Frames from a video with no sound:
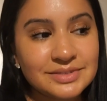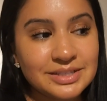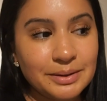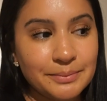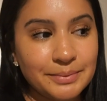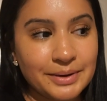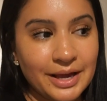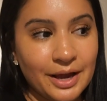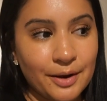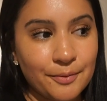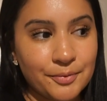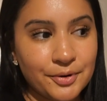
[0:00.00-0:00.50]

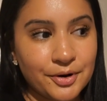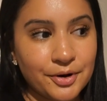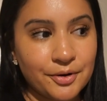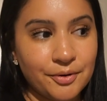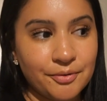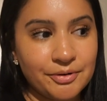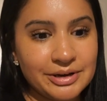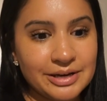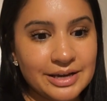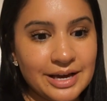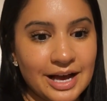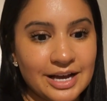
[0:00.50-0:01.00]
But yeah, we're
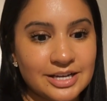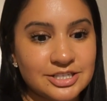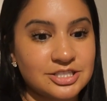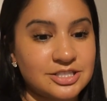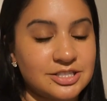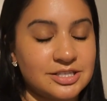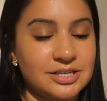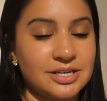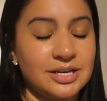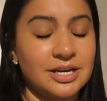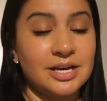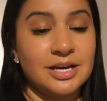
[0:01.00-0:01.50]
going
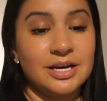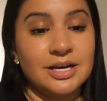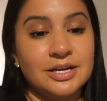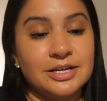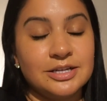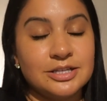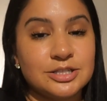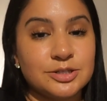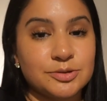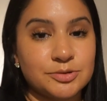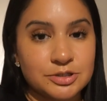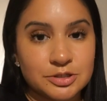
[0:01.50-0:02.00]
actually
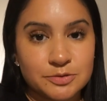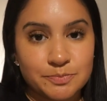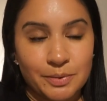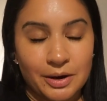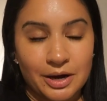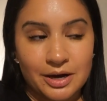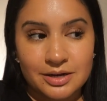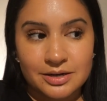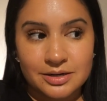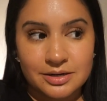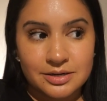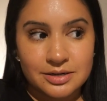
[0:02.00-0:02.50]
to a
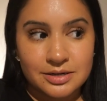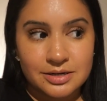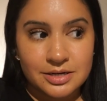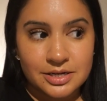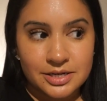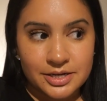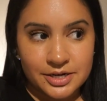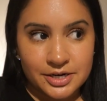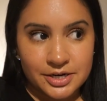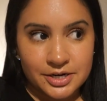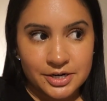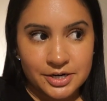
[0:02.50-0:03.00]
spot
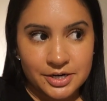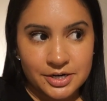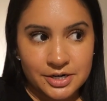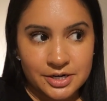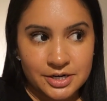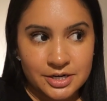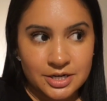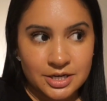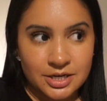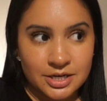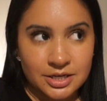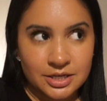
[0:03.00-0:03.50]

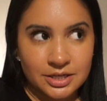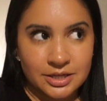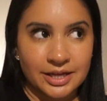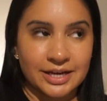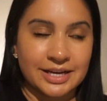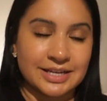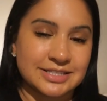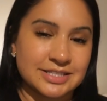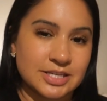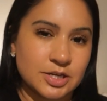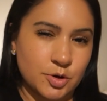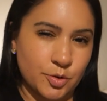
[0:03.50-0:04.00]
near, like,
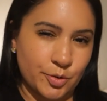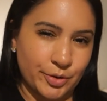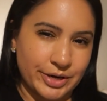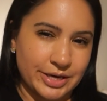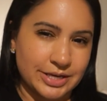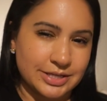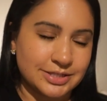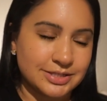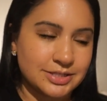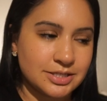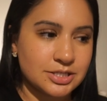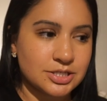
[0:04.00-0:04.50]
it's in
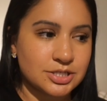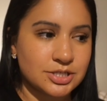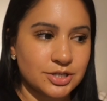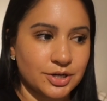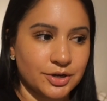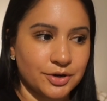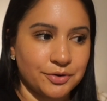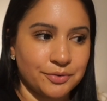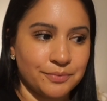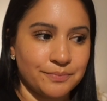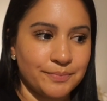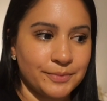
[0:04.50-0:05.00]
Queens,
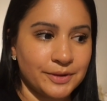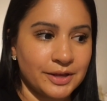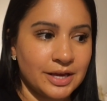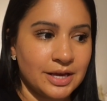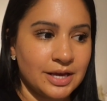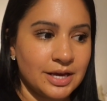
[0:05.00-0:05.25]
so